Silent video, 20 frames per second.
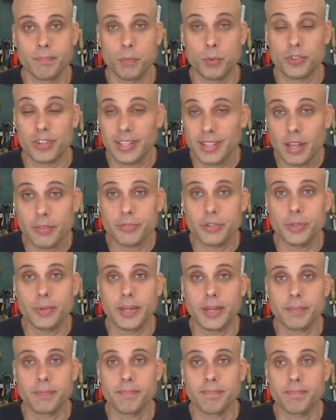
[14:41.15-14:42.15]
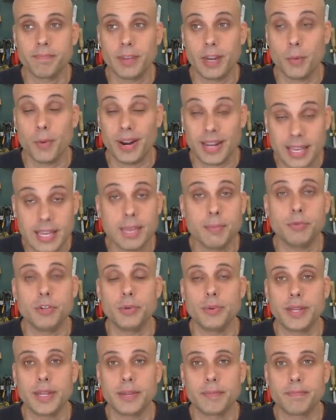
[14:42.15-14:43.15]
which I love doing, and I want to keep
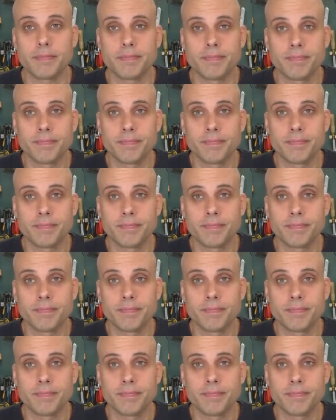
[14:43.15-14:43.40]
doing it.